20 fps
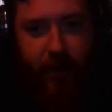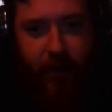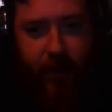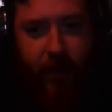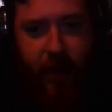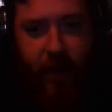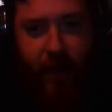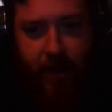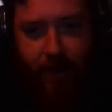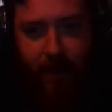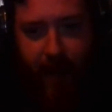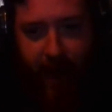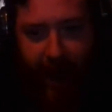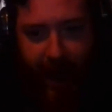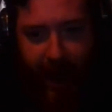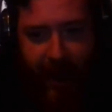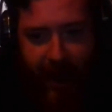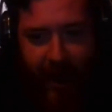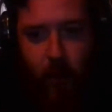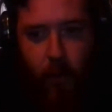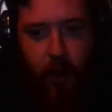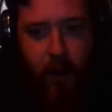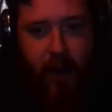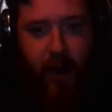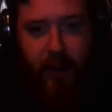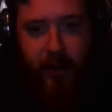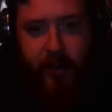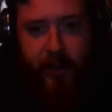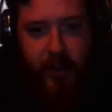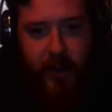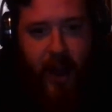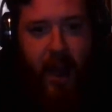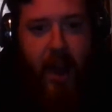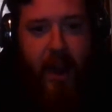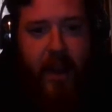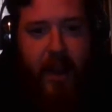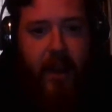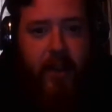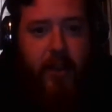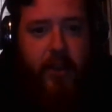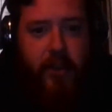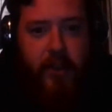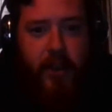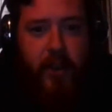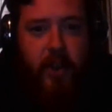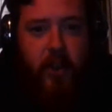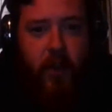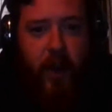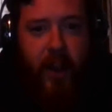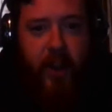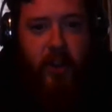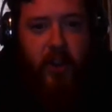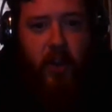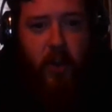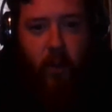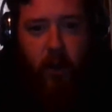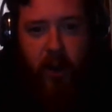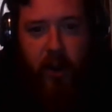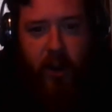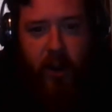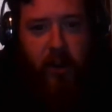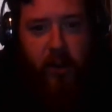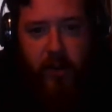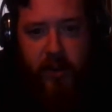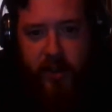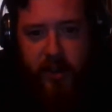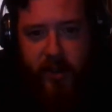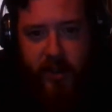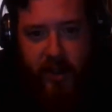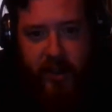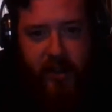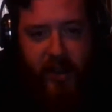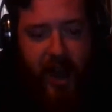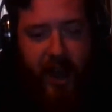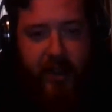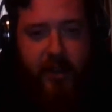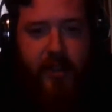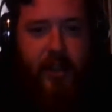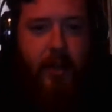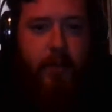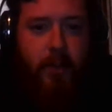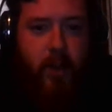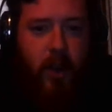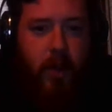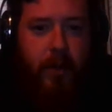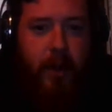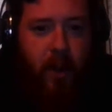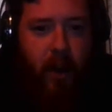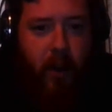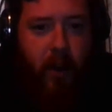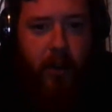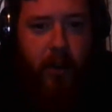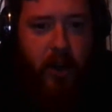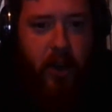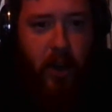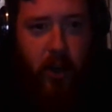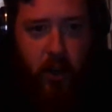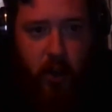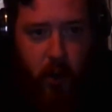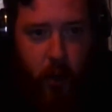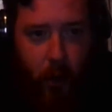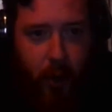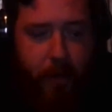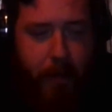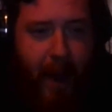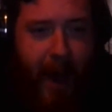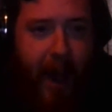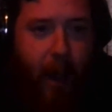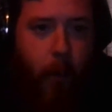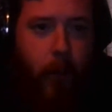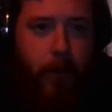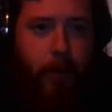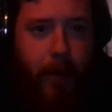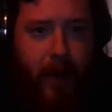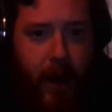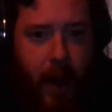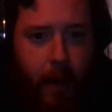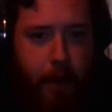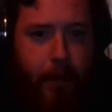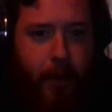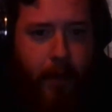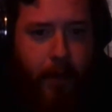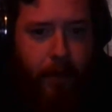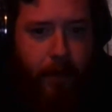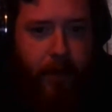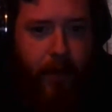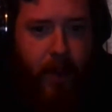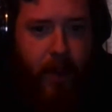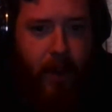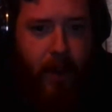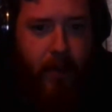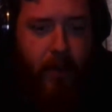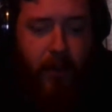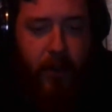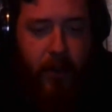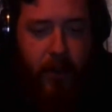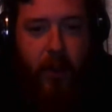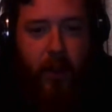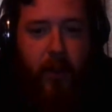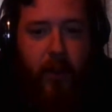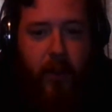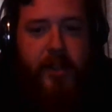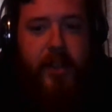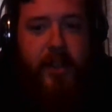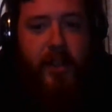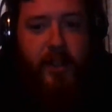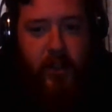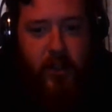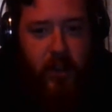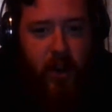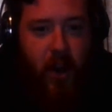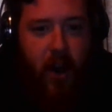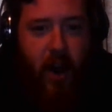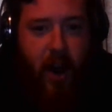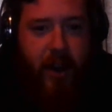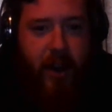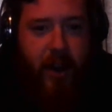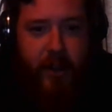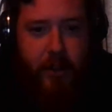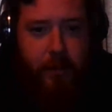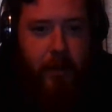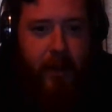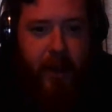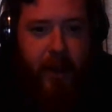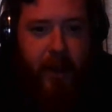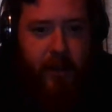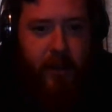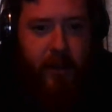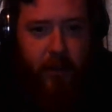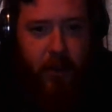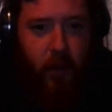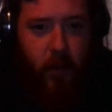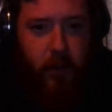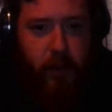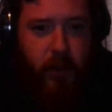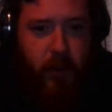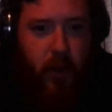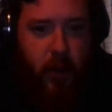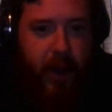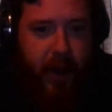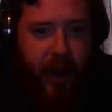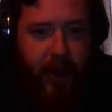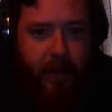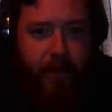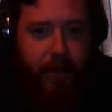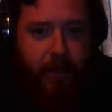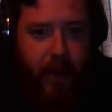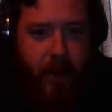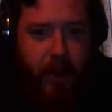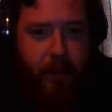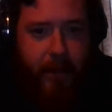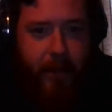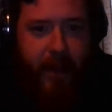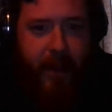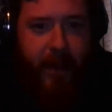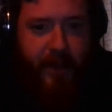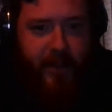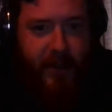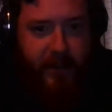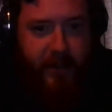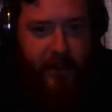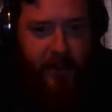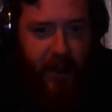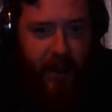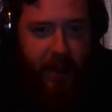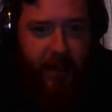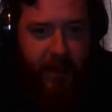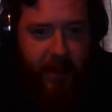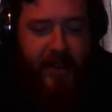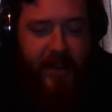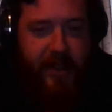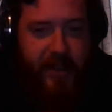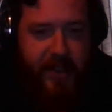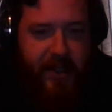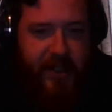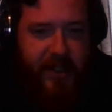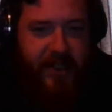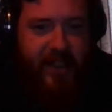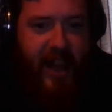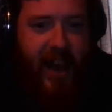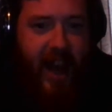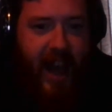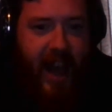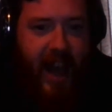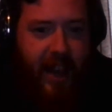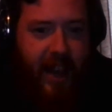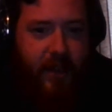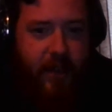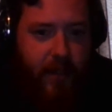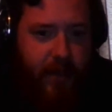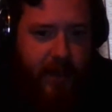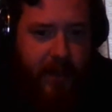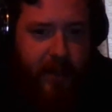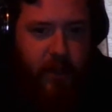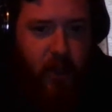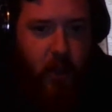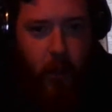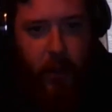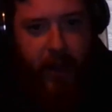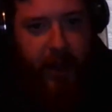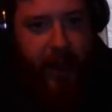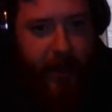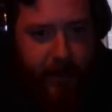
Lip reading: If anyone else in any other situation were to use this exact same terminology, your back would be up. The only reason it's not is because of who's doing it, because it's this side that's doing it.